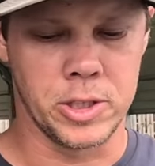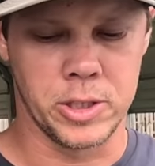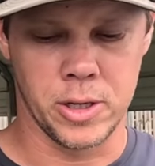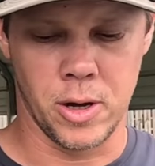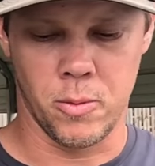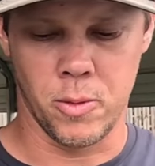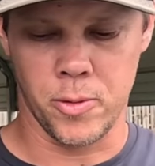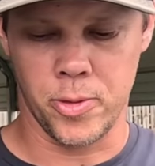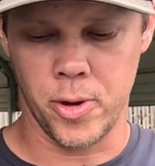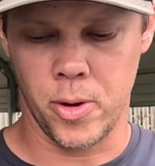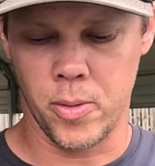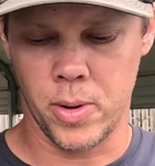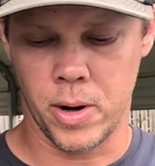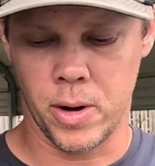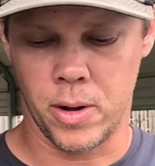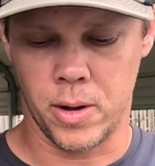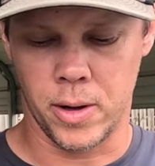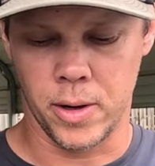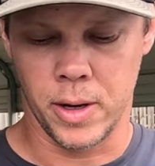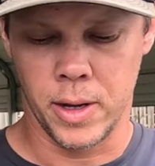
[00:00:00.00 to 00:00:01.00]
You know, we're throwing it
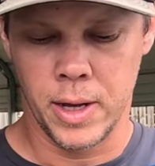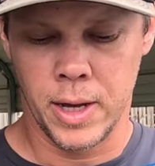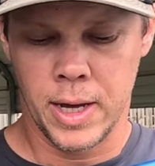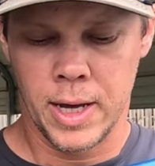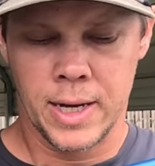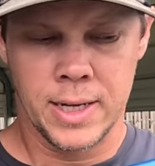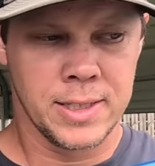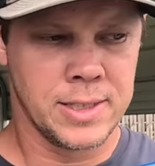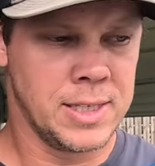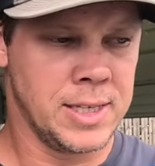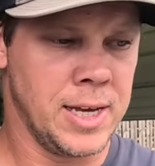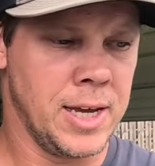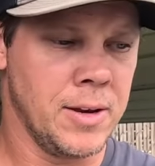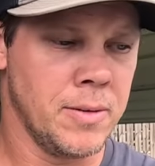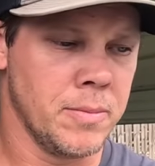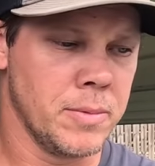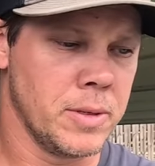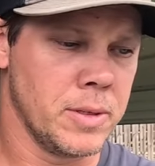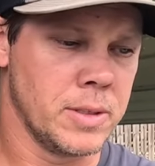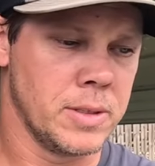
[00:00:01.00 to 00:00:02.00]
on
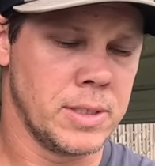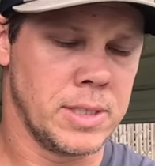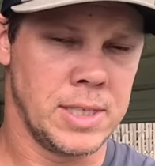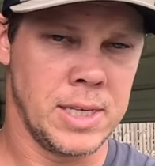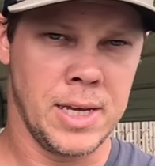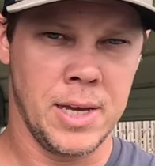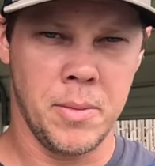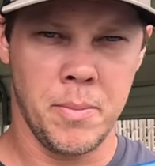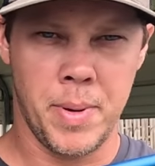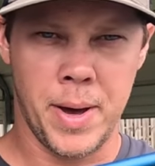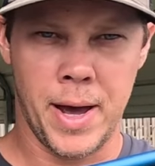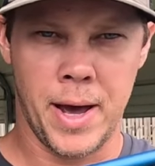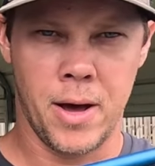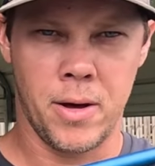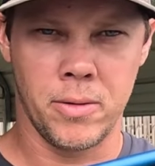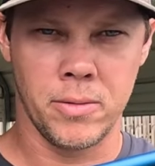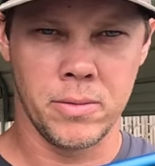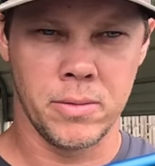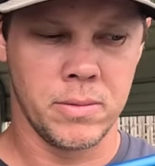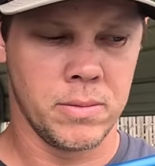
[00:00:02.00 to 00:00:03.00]

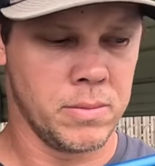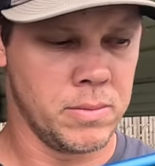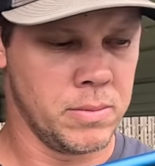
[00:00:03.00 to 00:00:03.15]
10-pound